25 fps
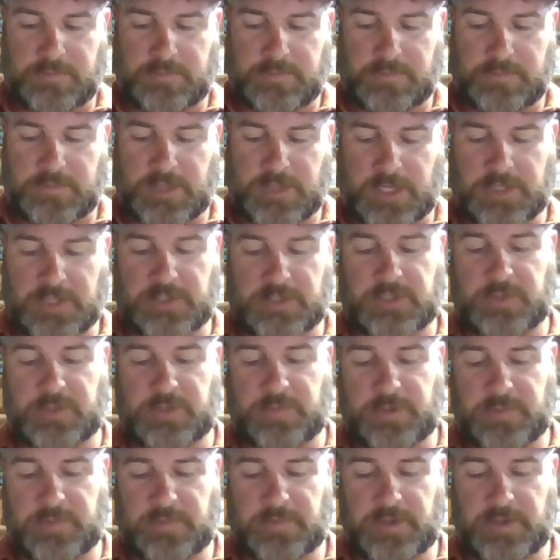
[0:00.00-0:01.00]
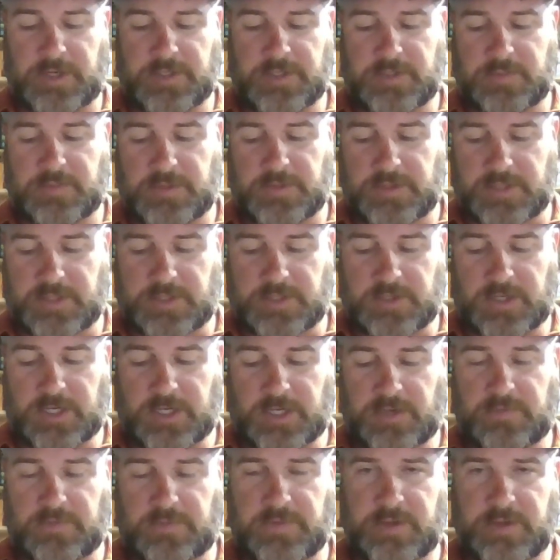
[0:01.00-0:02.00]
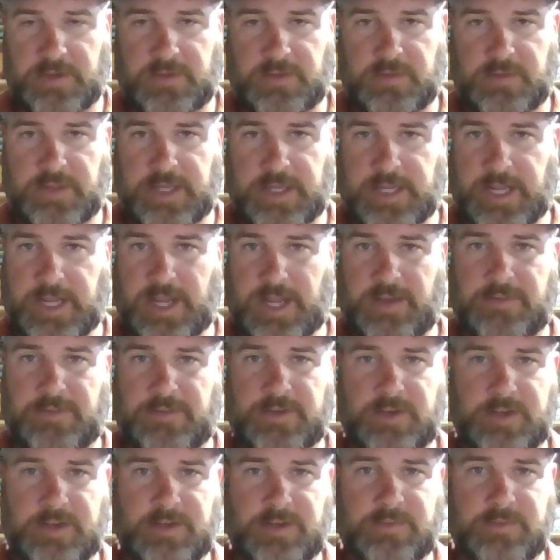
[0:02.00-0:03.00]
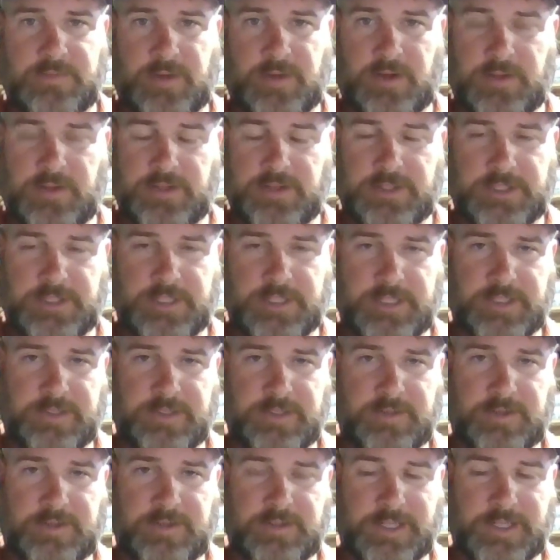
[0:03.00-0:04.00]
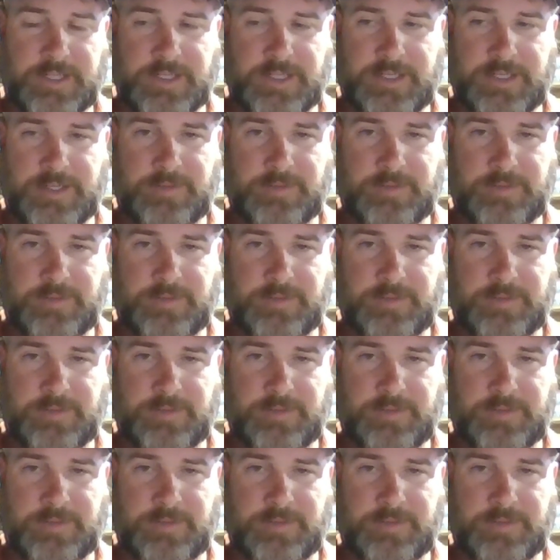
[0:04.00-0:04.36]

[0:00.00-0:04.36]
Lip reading: Not super impressed with the trigger feel like after polishing or sanding,